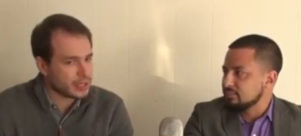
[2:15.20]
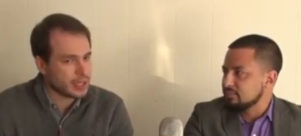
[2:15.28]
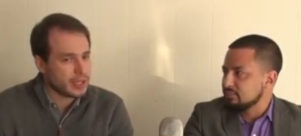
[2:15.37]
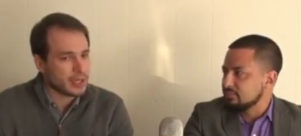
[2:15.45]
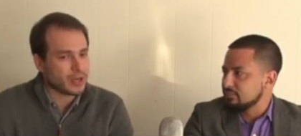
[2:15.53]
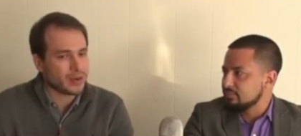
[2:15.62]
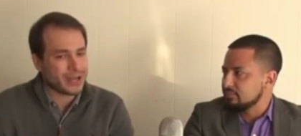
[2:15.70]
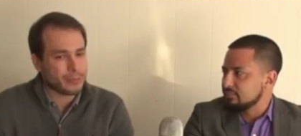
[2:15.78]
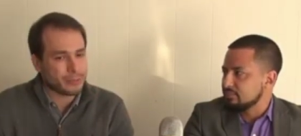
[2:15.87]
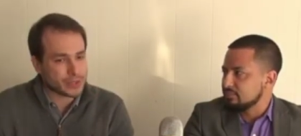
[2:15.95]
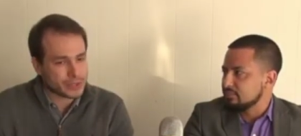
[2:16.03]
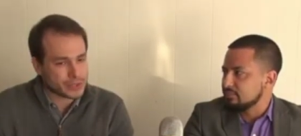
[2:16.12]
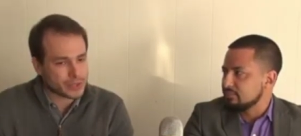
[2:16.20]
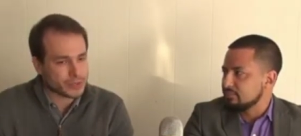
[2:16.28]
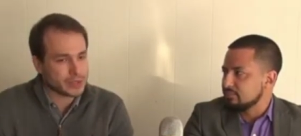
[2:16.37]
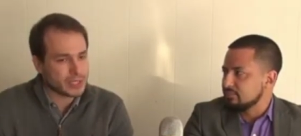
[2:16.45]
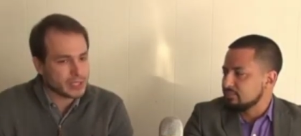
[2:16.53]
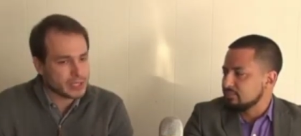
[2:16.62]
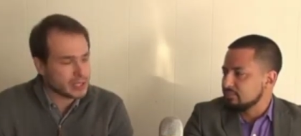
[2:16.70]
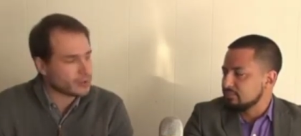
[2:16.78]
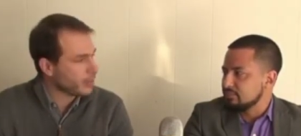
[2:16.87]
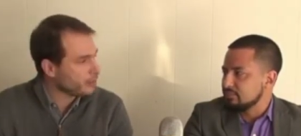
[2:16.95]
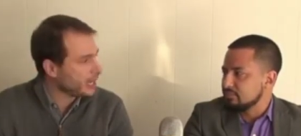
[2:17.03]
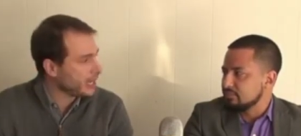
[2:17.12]
Speaker 1: you know, and I built a really
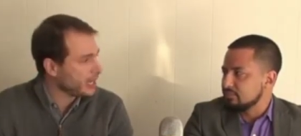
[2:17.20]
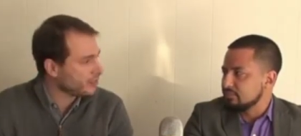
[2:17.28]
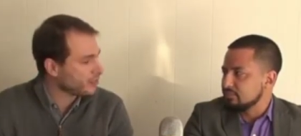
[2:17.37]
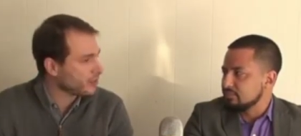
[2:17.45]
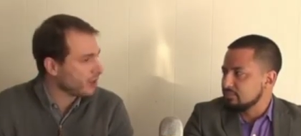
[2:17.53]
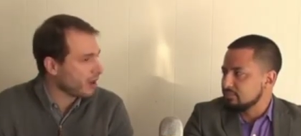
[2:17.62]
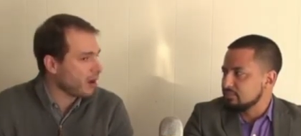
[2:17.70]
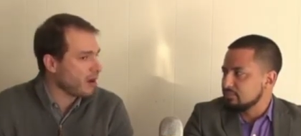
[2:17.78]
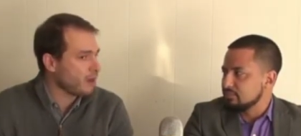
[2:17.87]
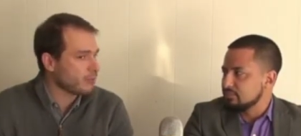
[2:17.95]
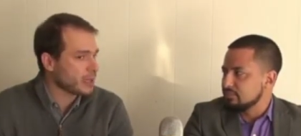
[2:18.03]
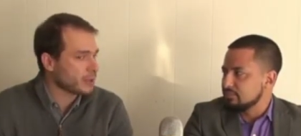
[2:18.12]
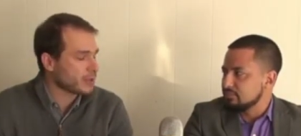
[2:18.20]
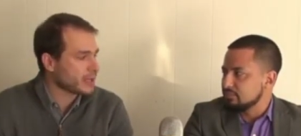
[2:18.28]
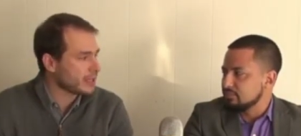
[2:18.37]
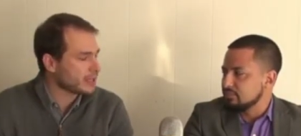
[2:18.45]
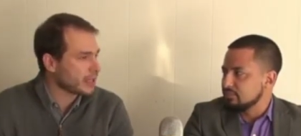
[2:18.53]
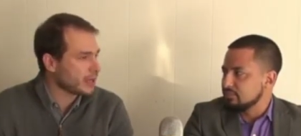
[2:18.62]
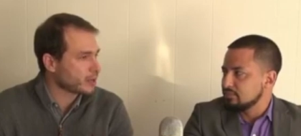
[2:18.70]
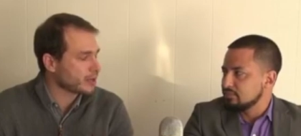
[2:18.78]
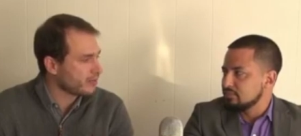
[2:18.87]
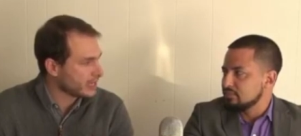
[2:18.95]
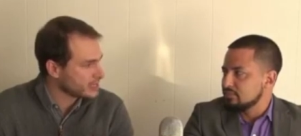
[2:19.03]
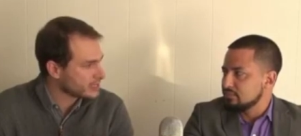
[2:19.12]
great base of people that, that were
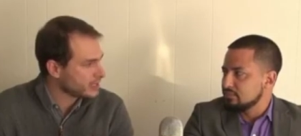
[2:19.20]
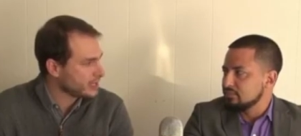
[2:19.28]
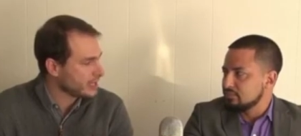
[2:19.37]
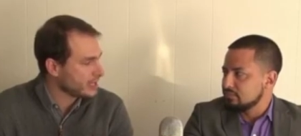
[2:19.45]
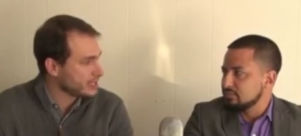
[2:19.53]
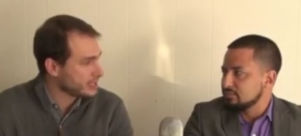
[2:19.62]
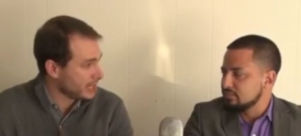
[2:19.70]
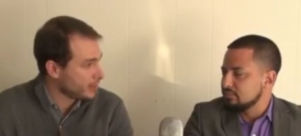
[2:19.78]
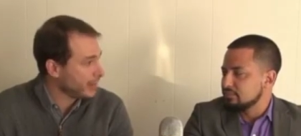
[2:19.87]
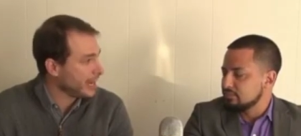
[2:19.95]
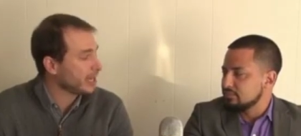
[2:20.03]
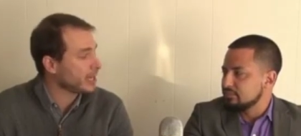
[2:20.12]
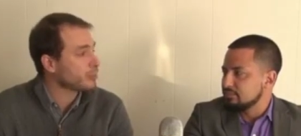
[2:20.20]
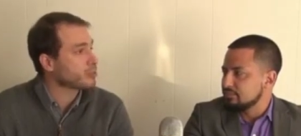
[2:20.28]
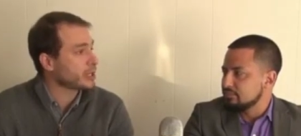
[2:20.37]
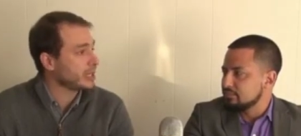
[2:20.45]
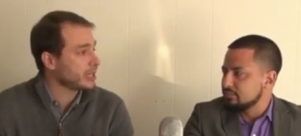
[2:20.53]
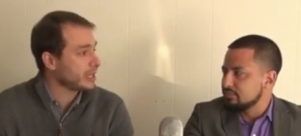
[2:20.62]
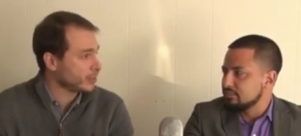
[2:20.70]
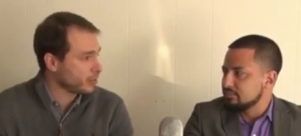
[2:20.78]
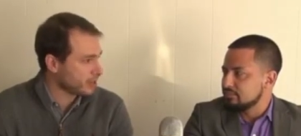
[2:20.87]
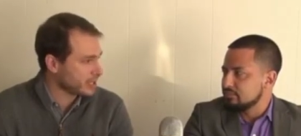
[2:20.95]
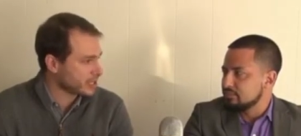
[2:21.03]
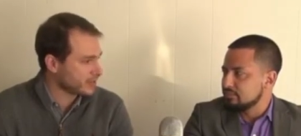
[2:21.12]
invested in, in this campaign and bringing that
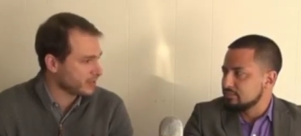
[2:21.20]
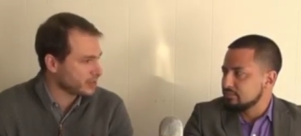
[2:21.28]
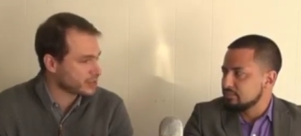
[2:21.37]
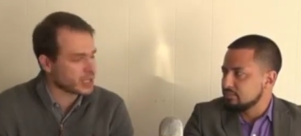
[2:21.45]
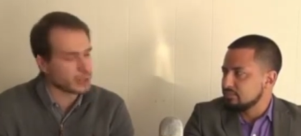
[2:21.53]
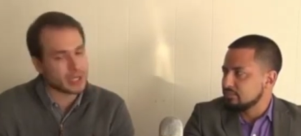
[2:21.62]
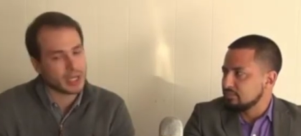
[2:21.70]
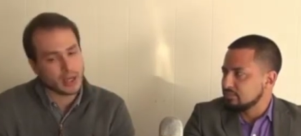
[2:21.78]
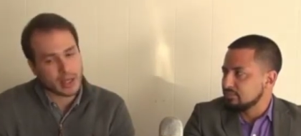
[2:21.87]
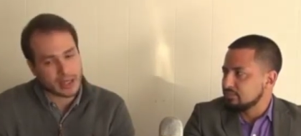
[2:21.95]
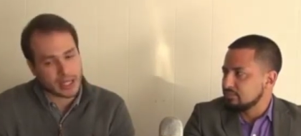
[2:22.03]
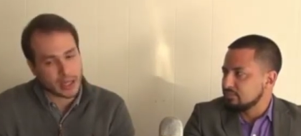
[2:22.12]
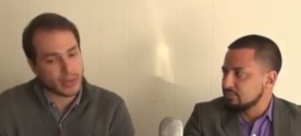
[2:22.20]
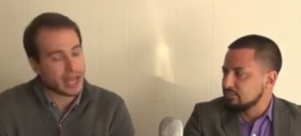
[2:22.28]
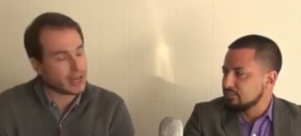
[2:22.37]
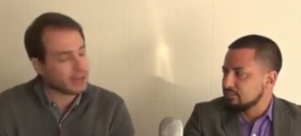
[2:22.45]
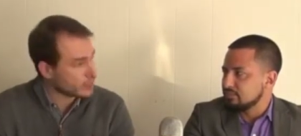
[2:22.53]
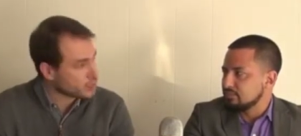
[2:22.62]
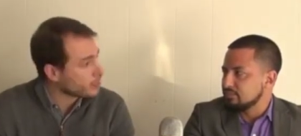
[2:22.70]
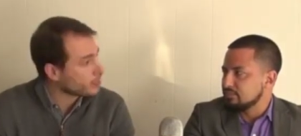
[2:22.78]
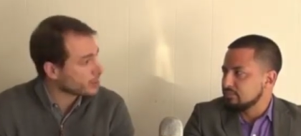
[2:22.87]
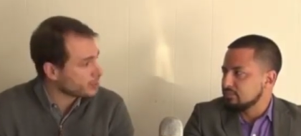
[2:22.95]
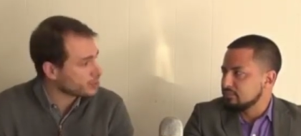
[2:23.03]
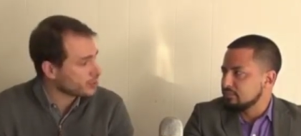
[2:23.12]
progressive leadership. And then we had Evict Trump
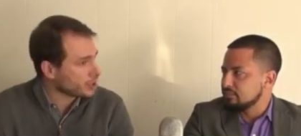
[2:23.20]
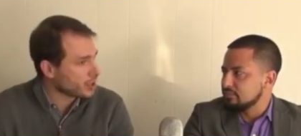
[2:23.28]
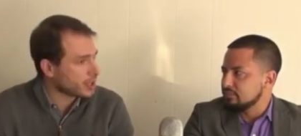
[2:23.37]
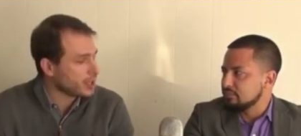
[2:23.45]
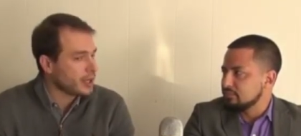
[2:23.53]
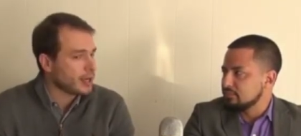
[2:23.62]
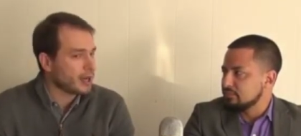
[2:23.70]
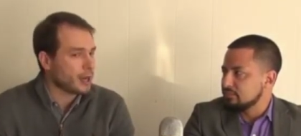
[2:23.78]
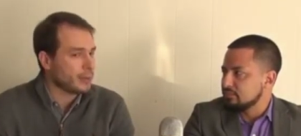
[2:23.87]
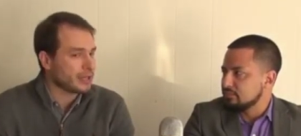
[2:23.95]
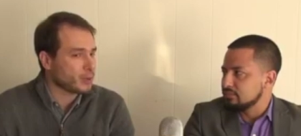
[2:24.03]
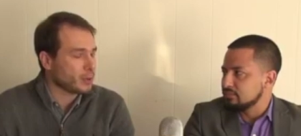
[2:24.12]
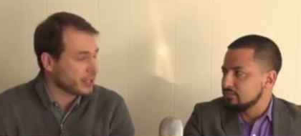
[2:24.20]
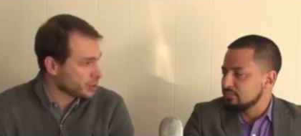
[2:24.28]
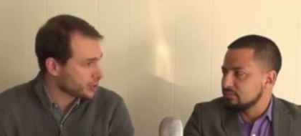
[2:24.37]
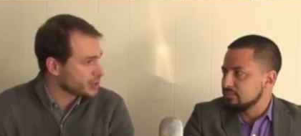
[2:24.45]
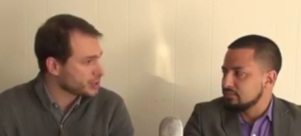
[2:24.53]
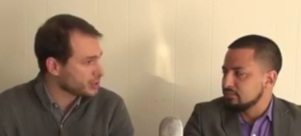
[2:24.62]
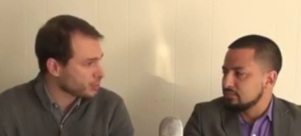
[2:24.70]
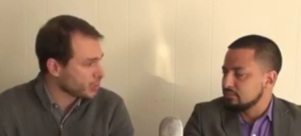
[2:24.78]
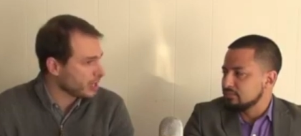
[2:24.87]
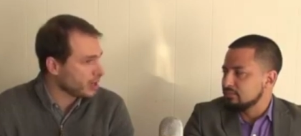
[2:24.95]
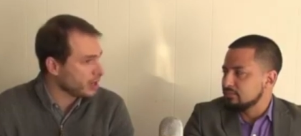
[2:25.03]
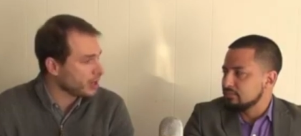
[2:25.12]
Kushner um, in the winter and spring
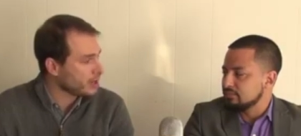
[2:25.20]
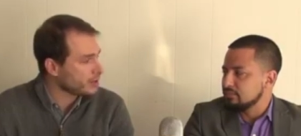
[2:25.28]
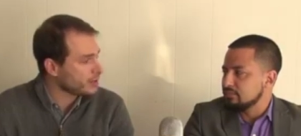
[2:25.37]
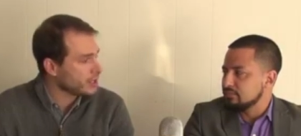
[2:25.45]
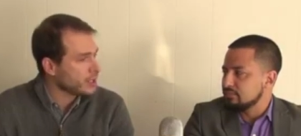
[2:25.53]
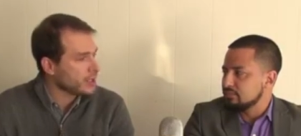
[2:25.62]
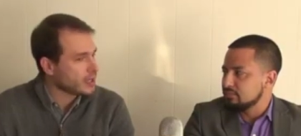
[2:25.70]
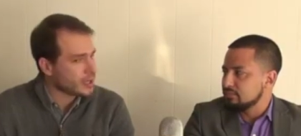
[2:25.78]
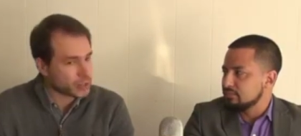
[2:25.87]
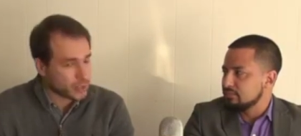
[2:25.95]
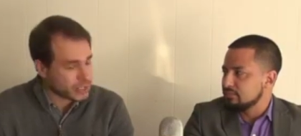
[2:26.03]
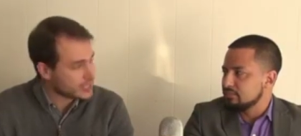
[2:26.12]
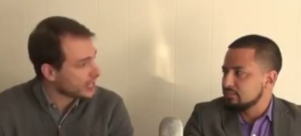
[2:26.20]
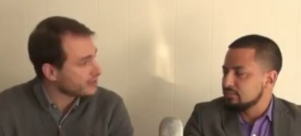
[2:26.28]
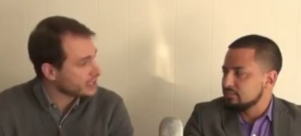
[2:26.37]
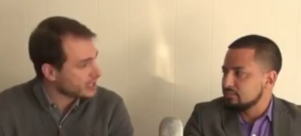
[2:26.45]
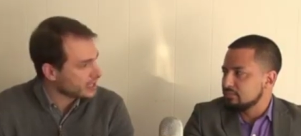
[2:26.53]
of uh, 2017.